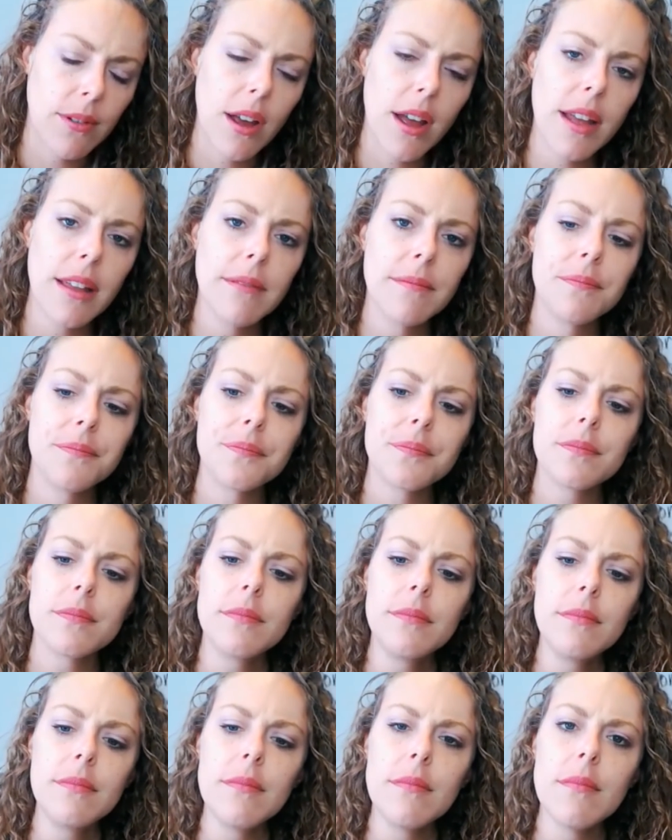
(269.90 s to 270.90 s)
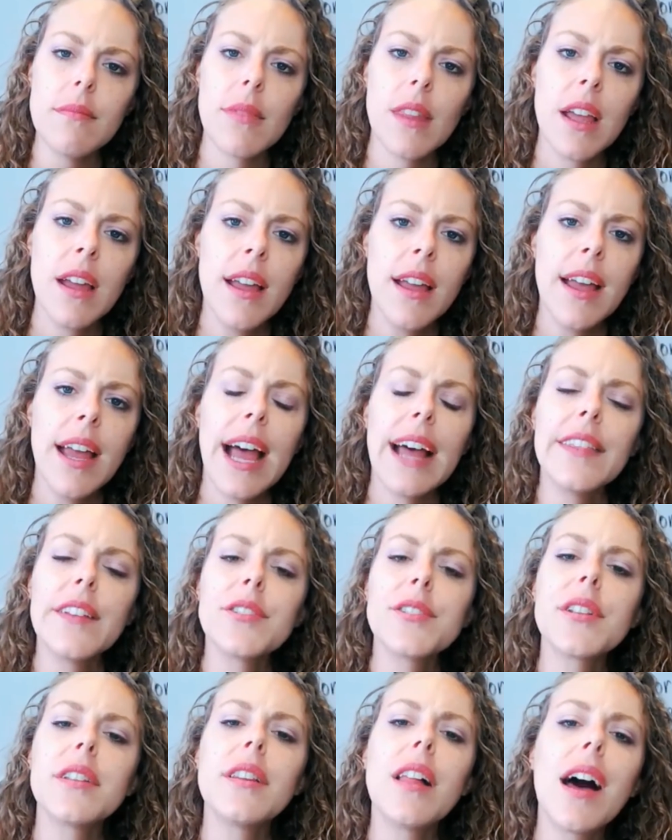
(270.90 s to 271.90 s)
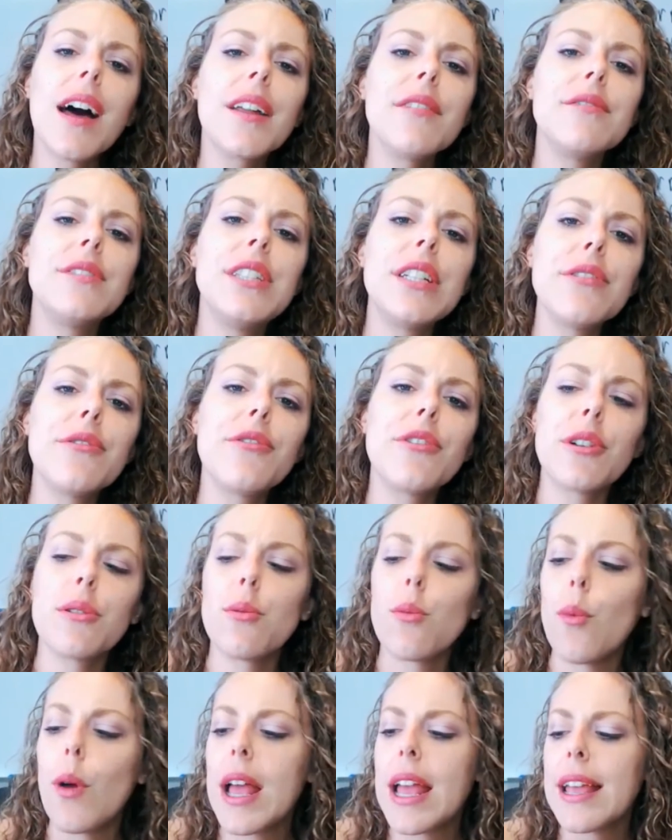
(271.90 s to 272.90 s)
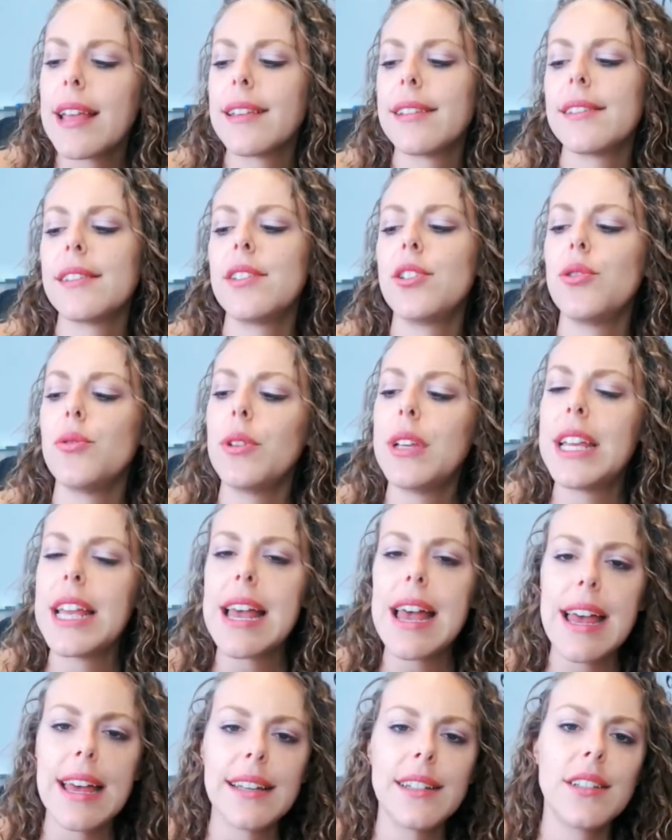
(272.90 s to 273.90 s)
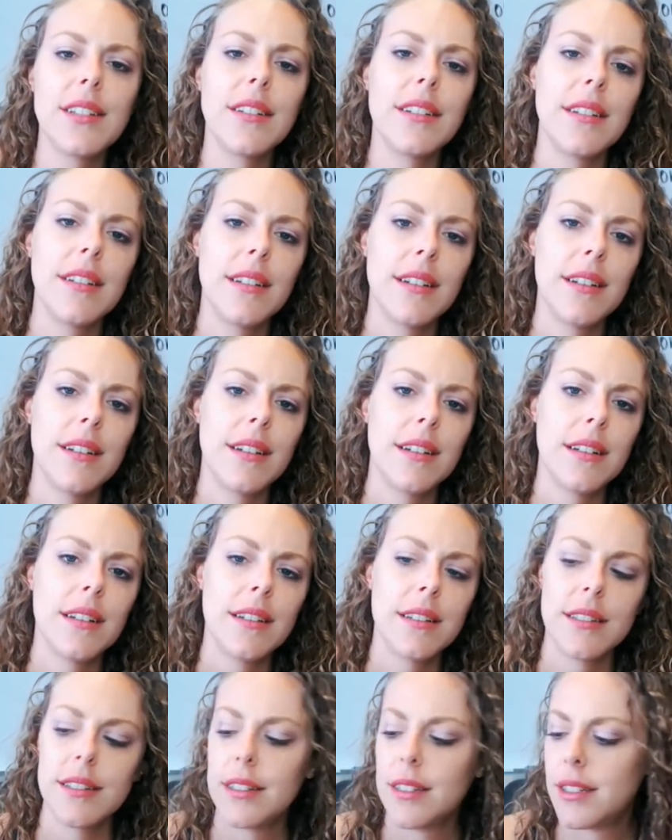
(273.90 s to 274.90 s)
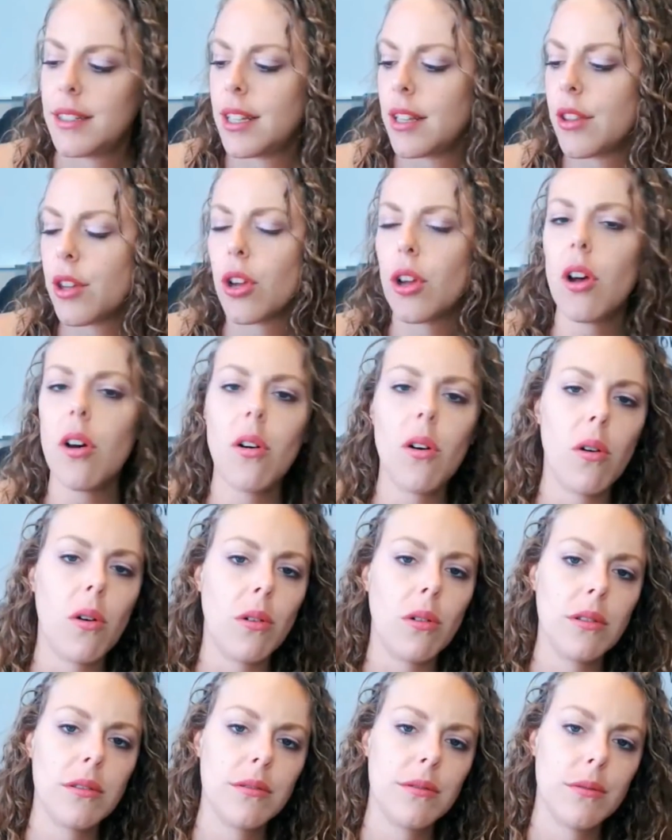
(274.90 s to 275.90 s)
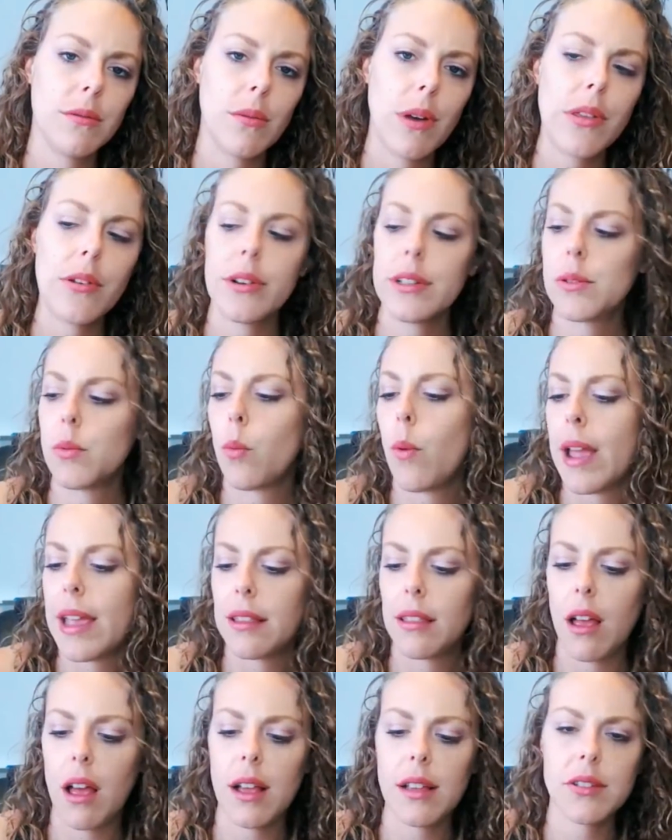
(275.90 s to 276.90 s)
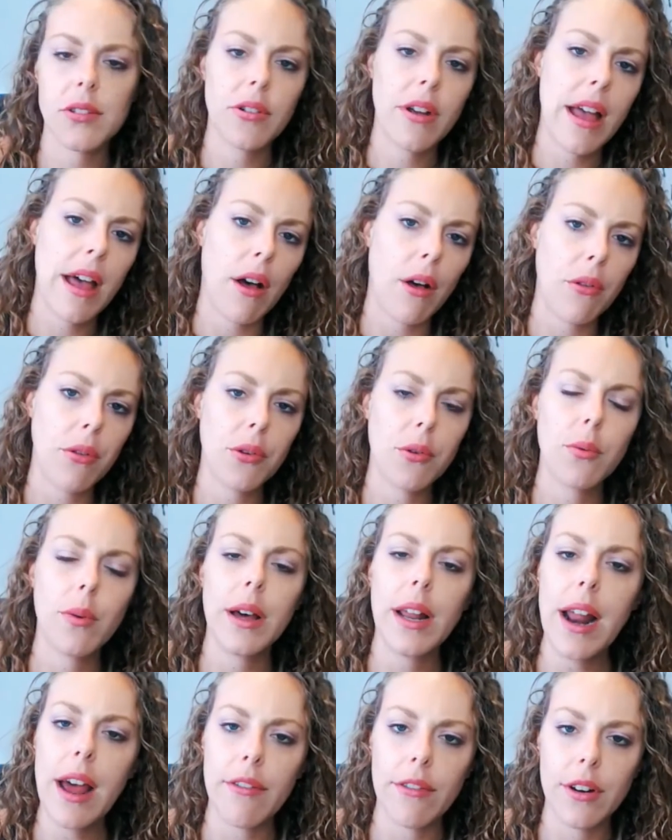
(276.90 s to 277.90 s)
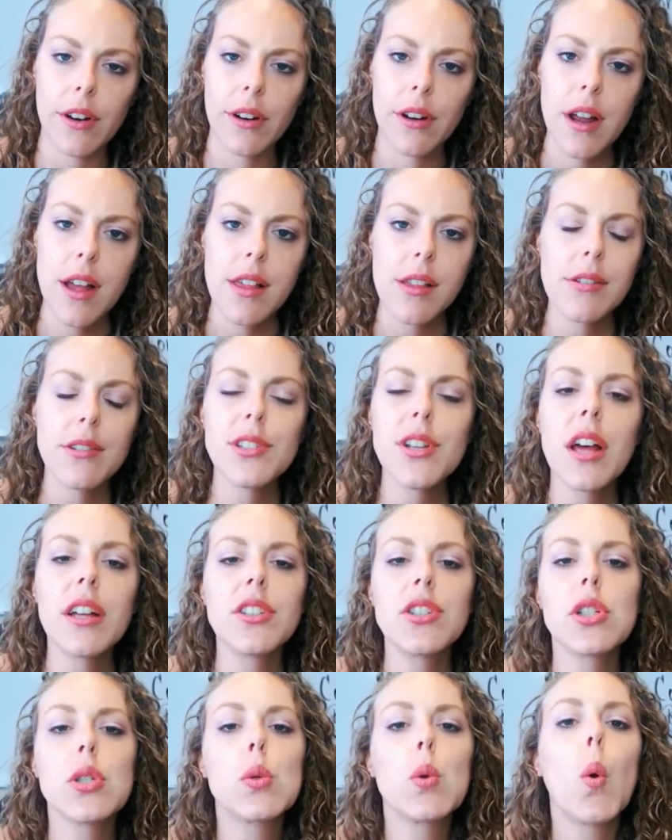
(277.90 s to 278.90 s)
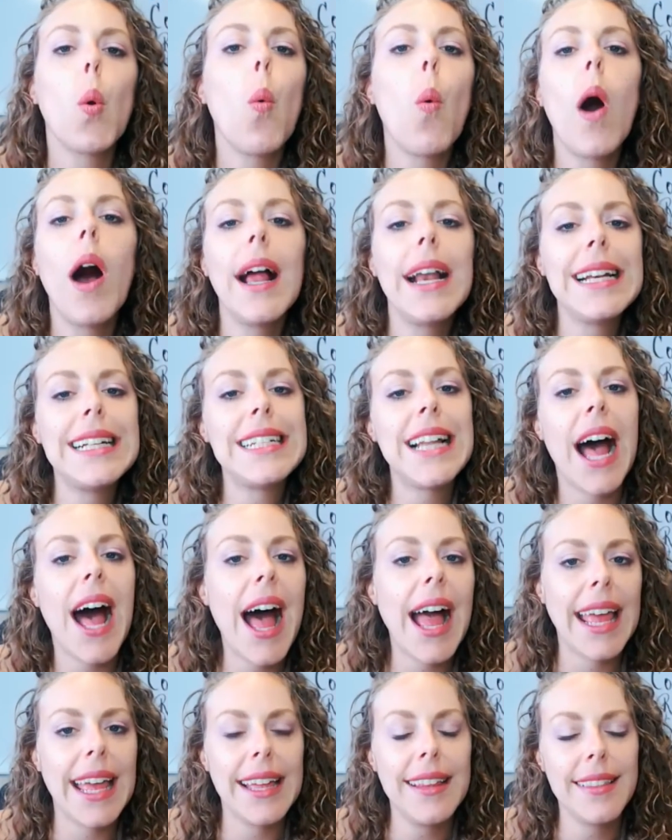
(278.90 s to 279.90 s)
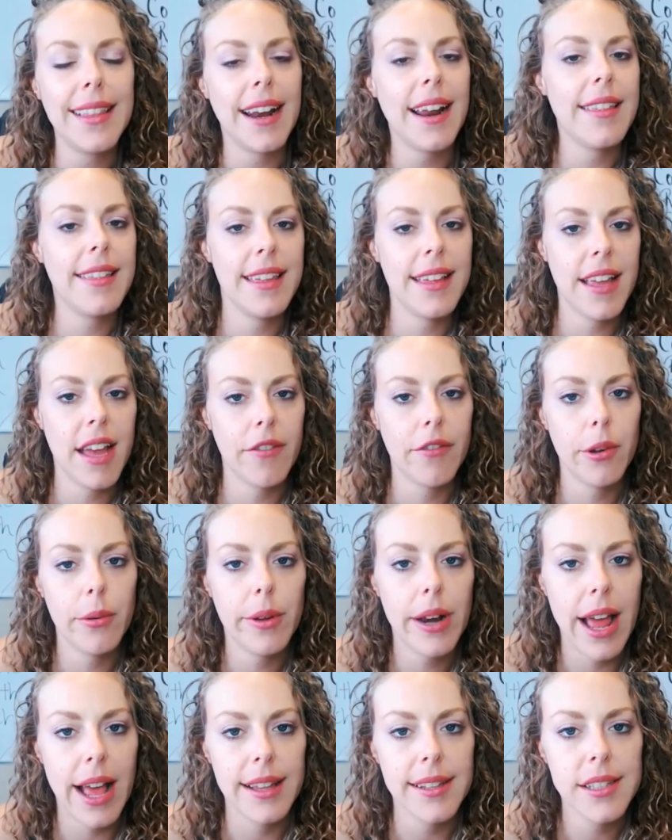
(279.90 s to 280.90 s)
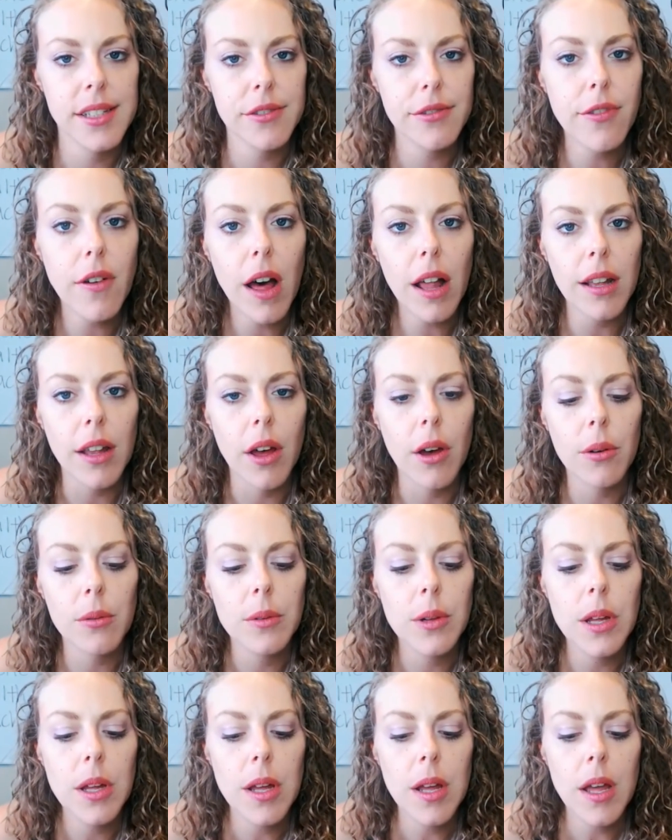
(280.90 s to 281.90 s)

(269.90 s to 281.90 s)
right? And there's a lot of different ways to get to the goal, whether it's weight loss or health or whatever. There's not just one diet that I think everyone has to follow.